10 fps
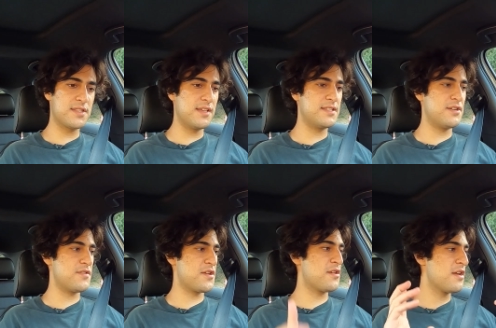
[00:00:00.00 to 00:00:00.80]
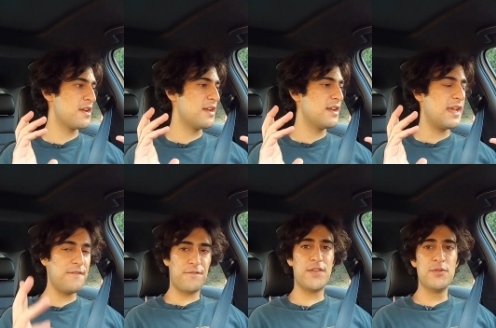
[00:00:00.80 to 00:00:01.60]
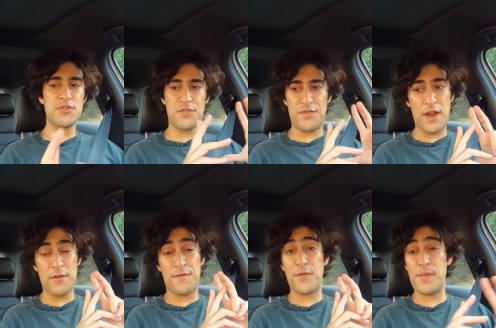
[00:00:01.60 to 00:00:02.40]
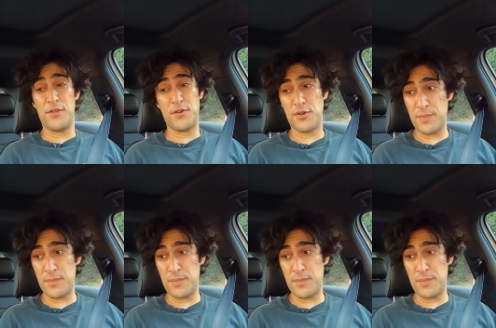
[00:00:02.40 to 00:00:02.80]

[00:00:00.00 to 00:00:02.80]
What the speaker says: to the interior, it feels very familiar to